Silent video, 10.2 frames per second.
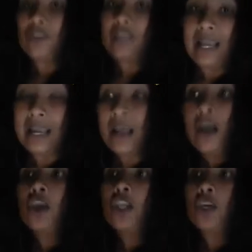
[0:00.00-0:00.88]
day,
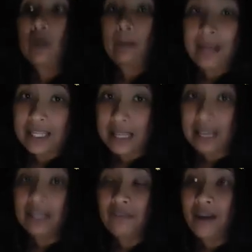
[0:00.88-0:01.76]
you will be in a
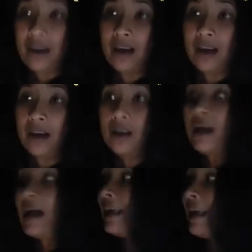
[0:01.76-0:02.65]
clean faja.
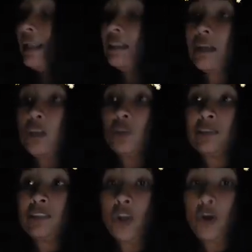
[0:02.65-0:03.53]
Again,
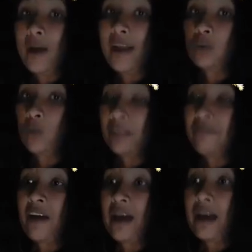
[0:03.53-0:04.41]
you're wearing 1
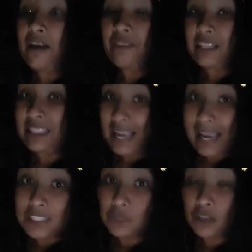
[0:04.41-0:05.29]
faja for
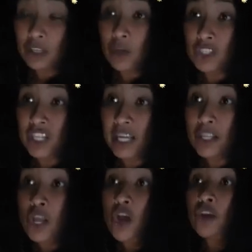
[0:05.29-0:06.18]
days without washing
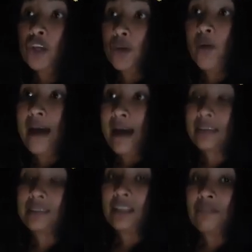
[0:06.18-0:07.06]
it, you are
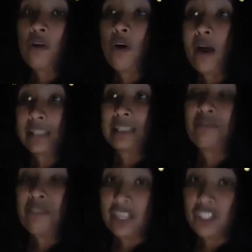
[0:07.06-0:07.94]
asking for an
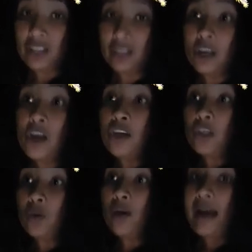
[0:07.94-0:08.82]
infection.
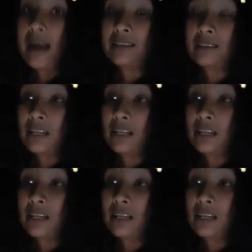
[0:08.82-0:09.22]
You are asking